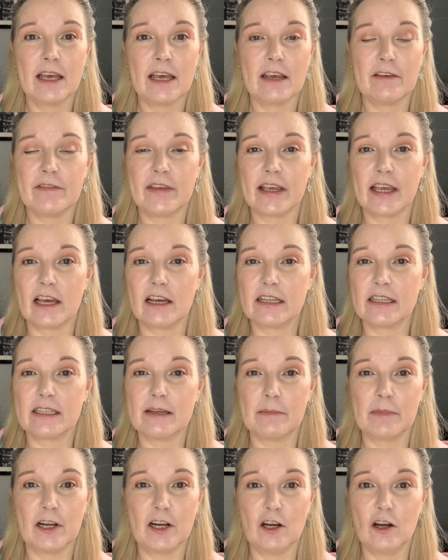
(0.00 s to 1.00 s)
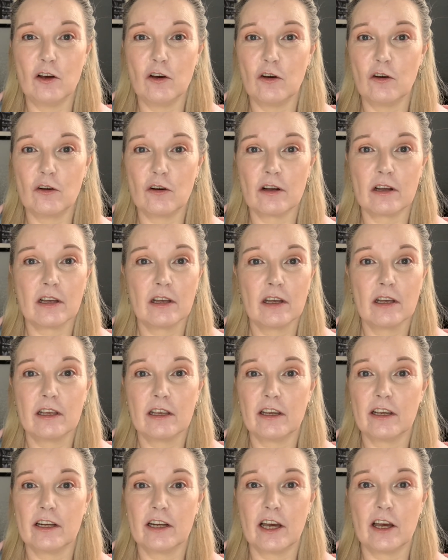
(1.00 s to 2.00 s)
if they get a similar look,
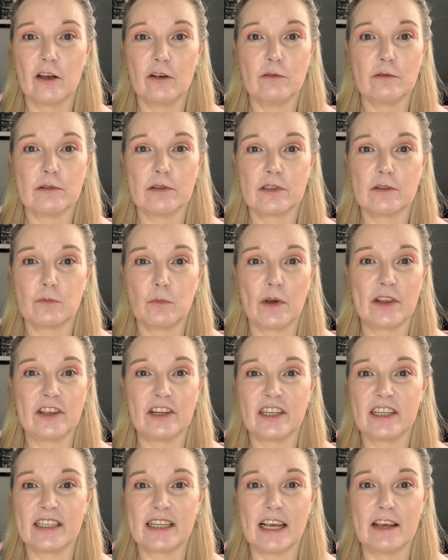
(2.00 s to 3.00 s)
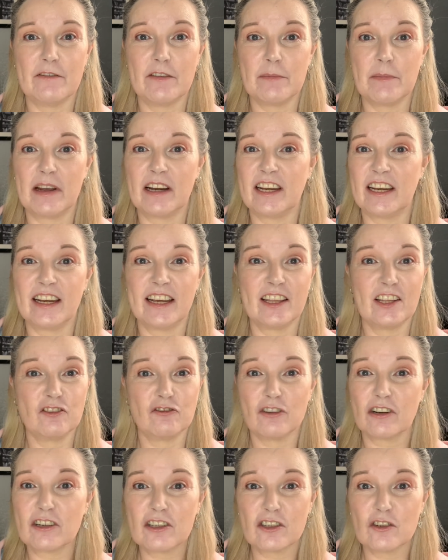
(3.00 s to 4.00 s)
you know, whether to save your money and get the
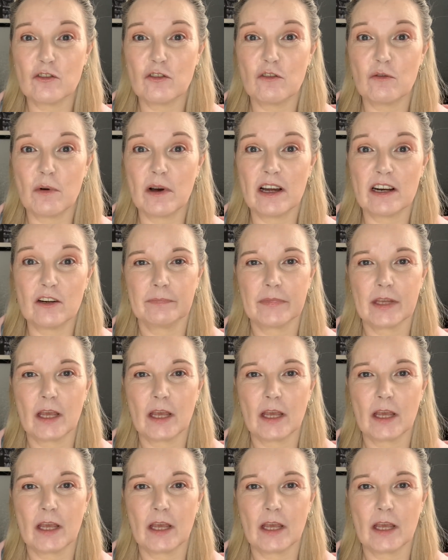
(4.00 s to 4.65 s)
drugstore one,